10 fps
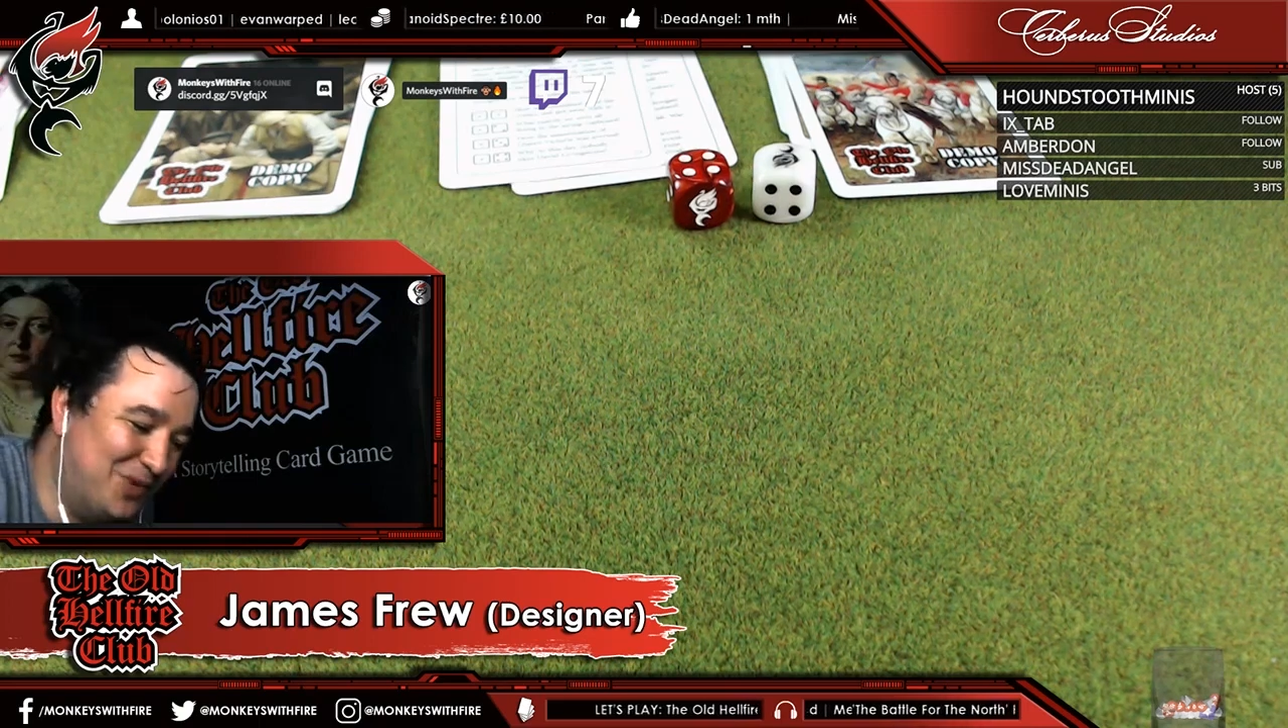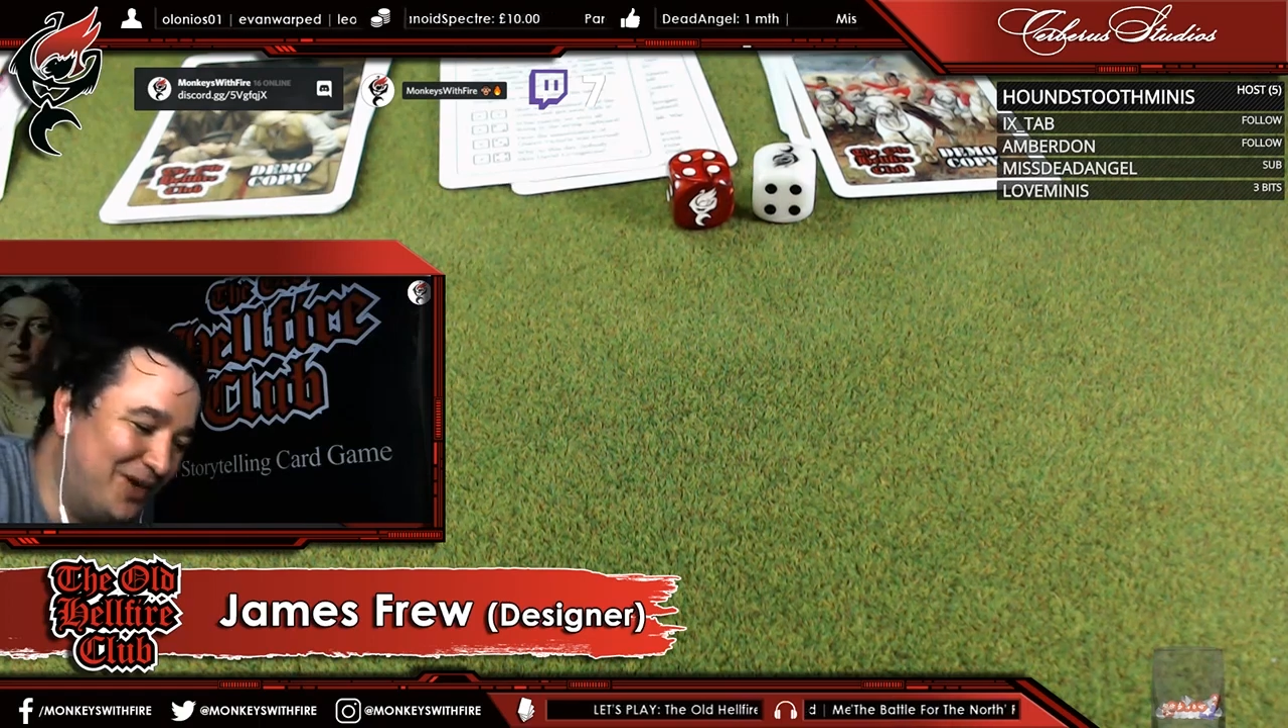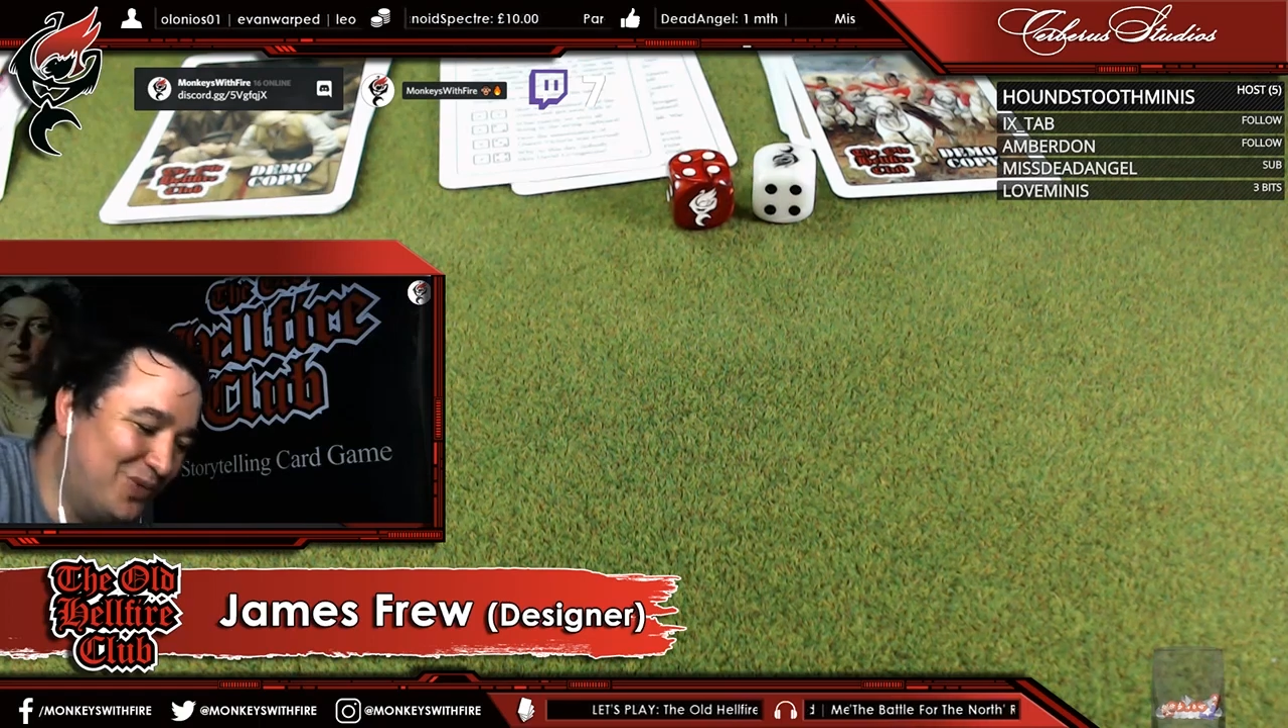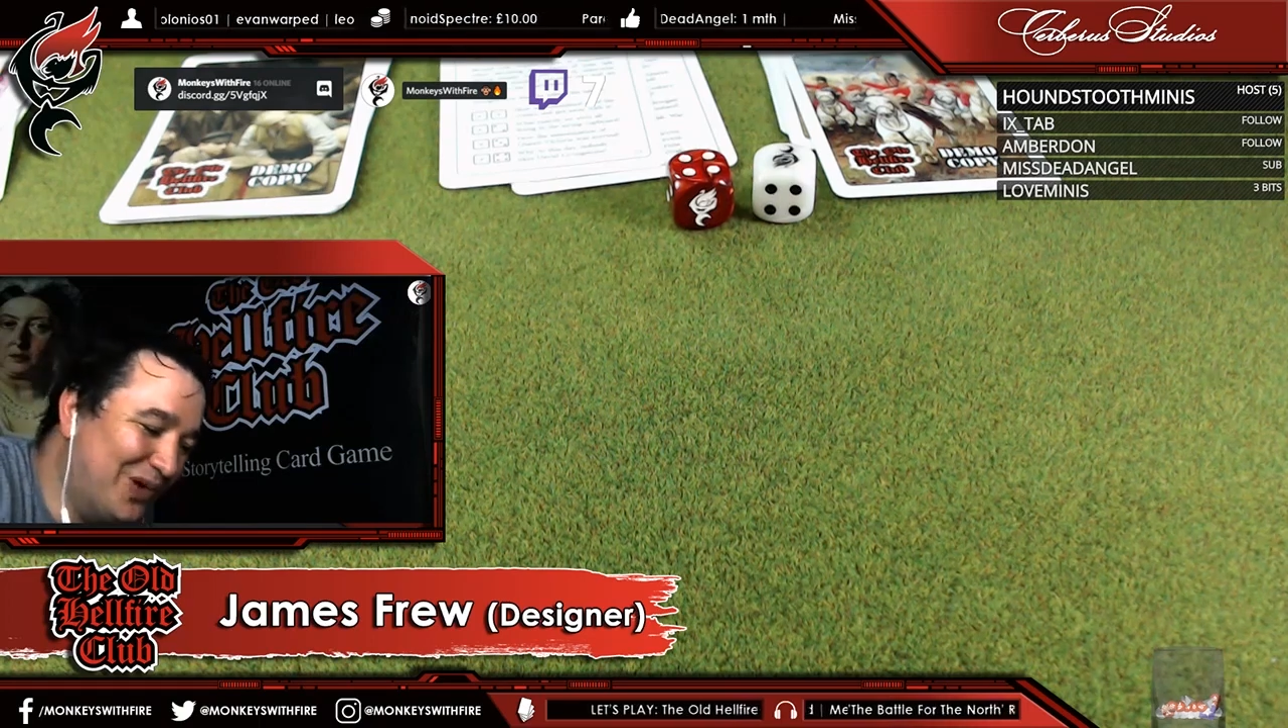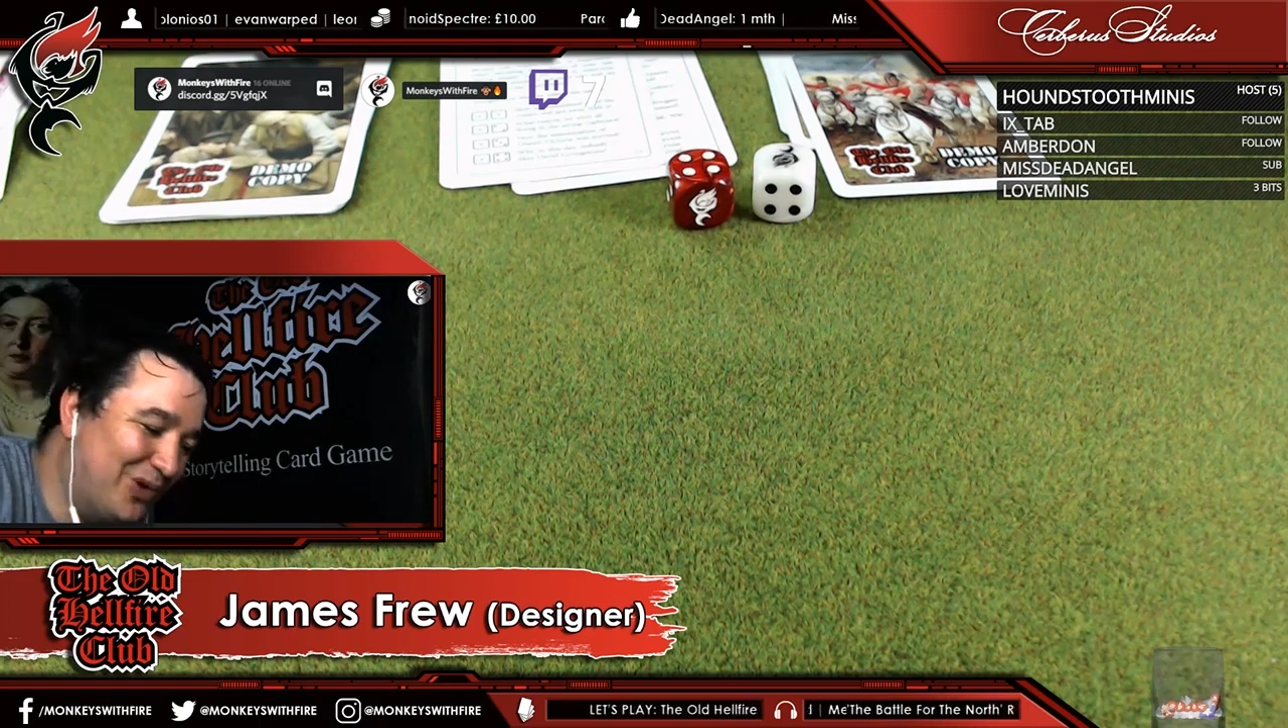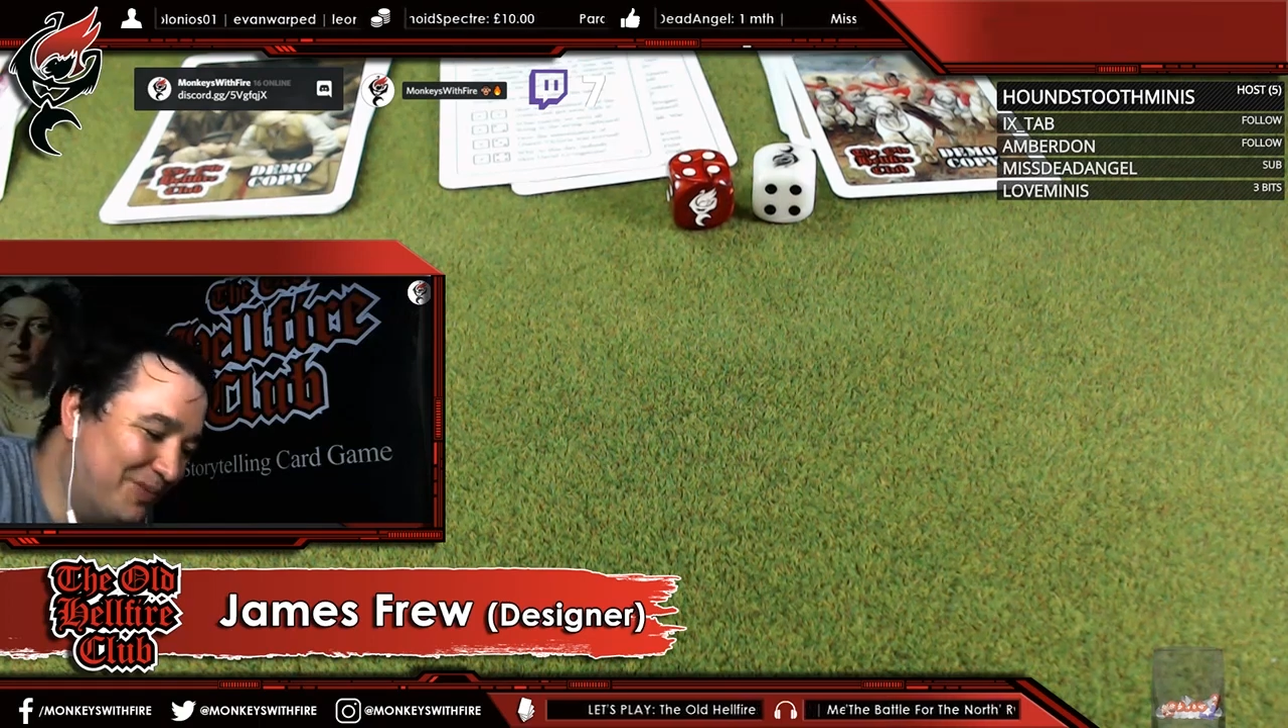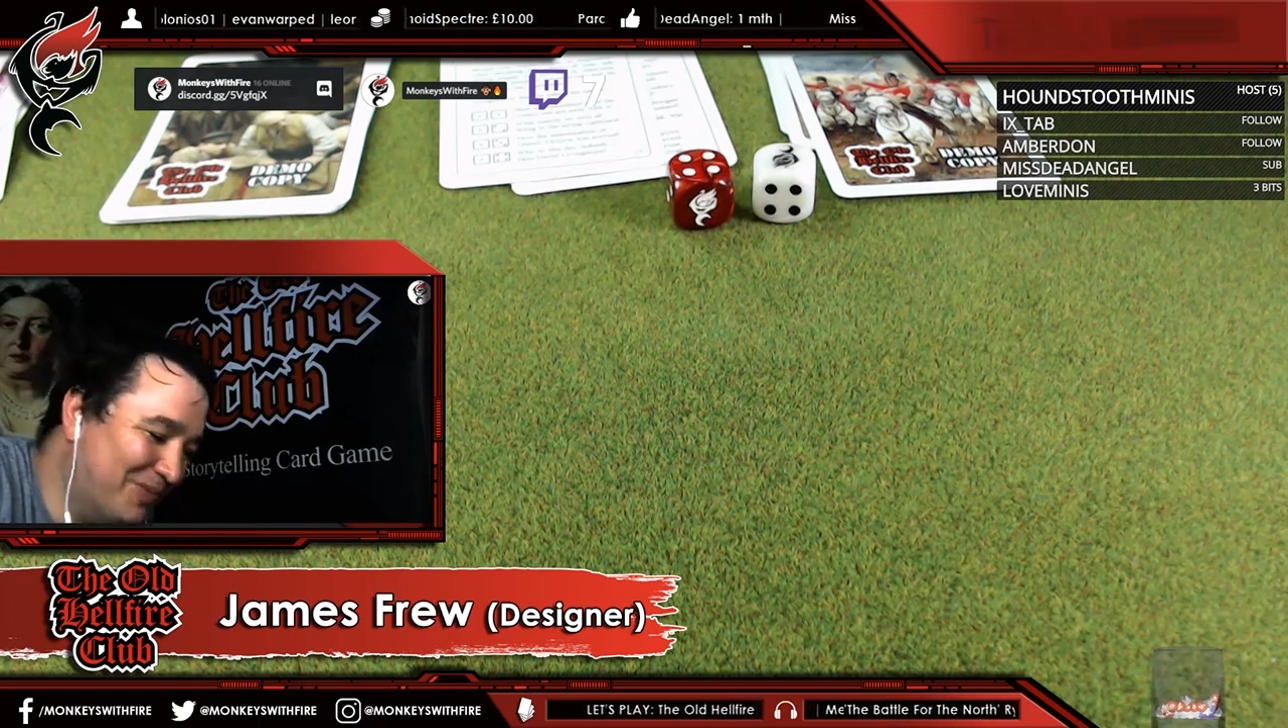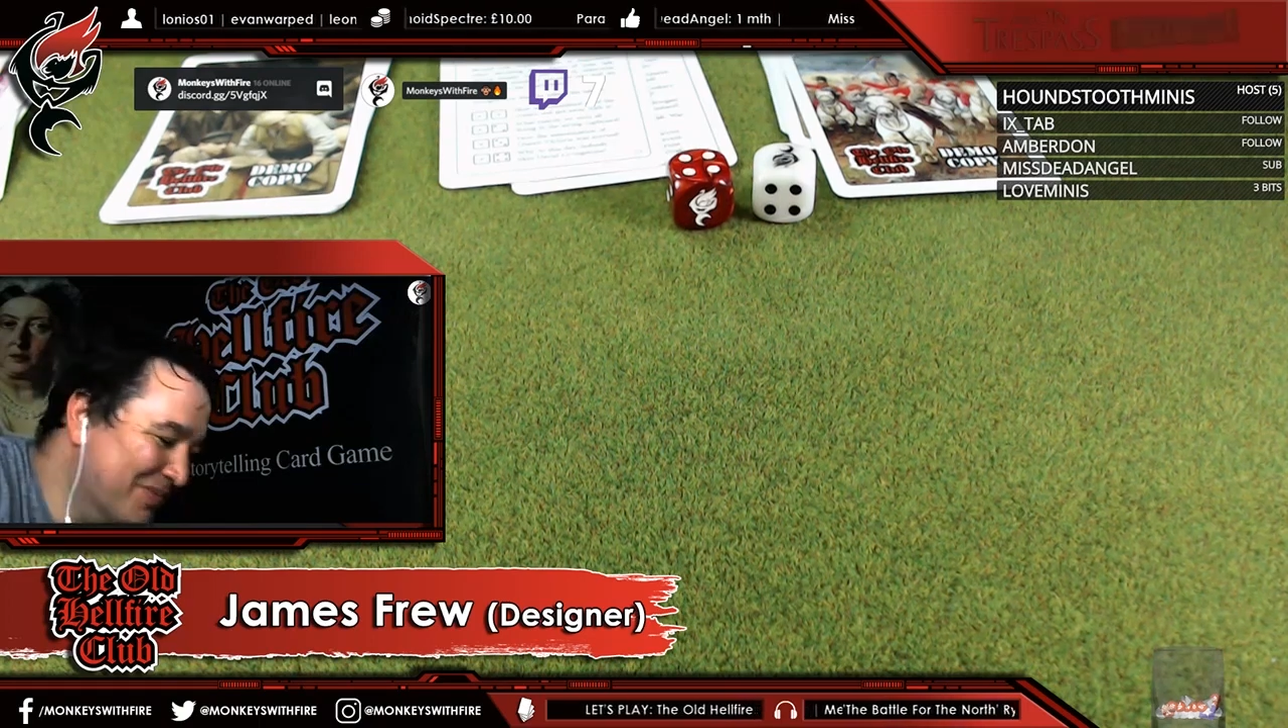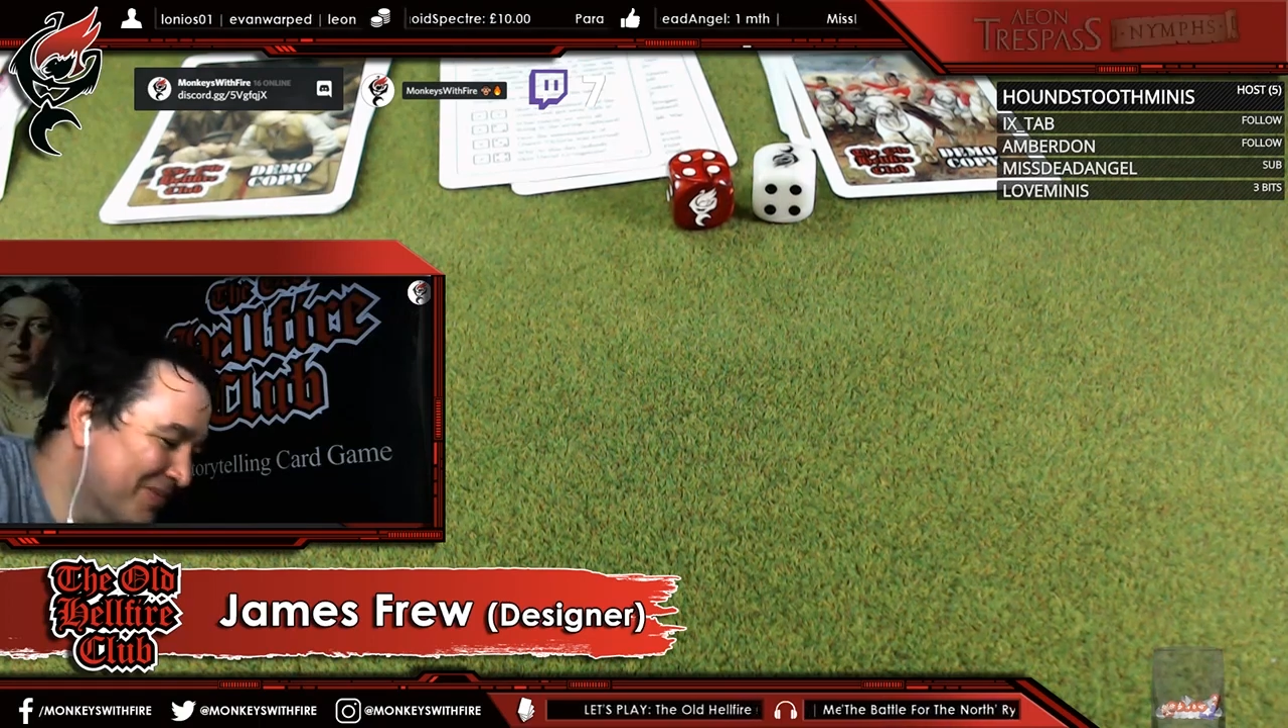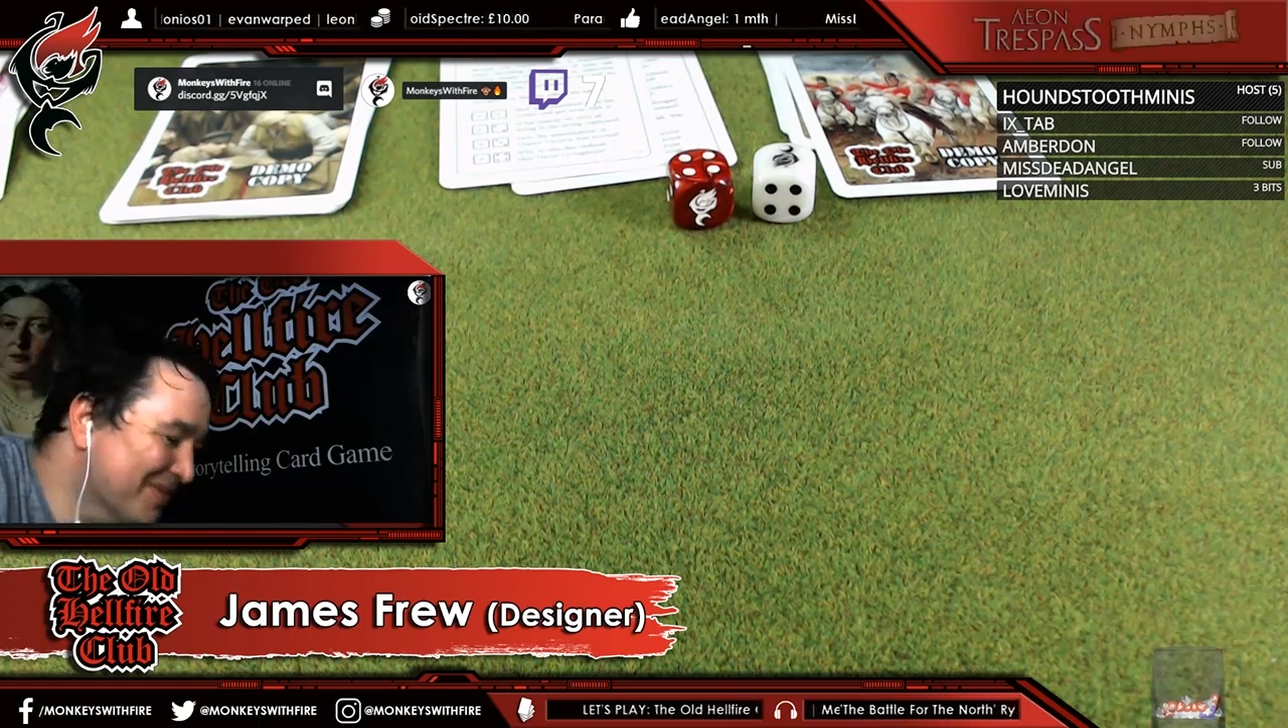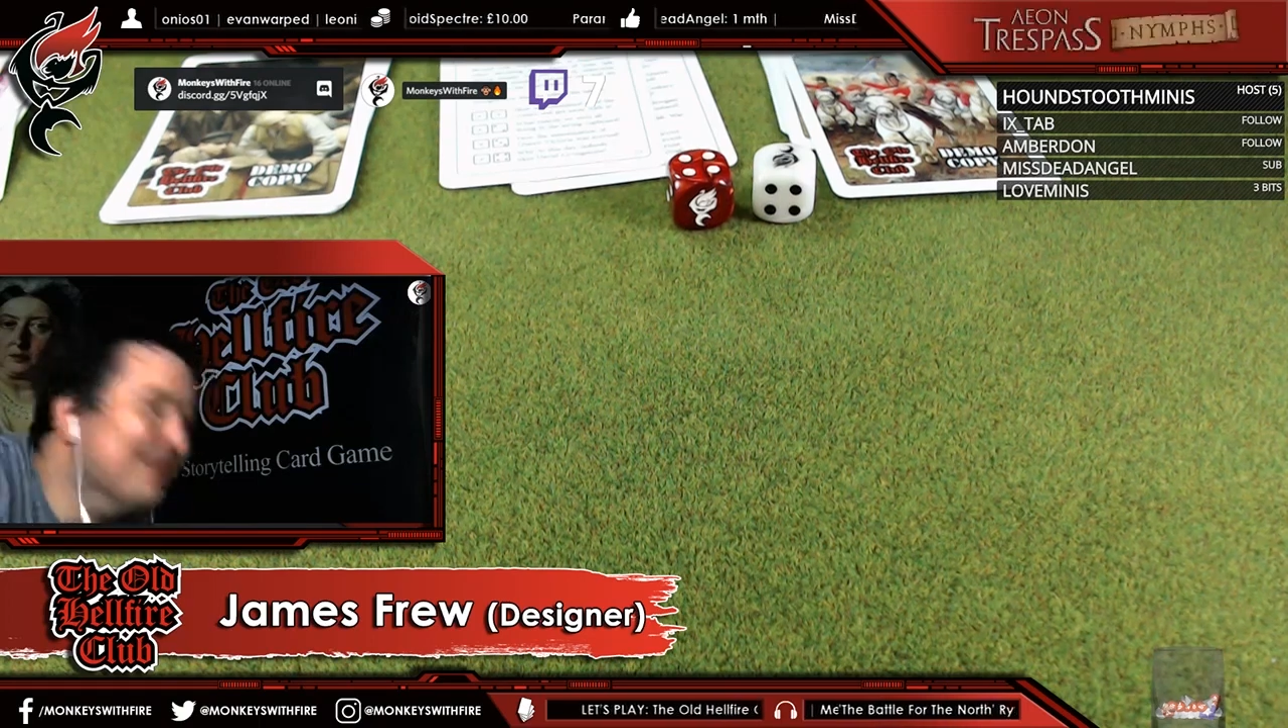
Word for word: somewhere warm.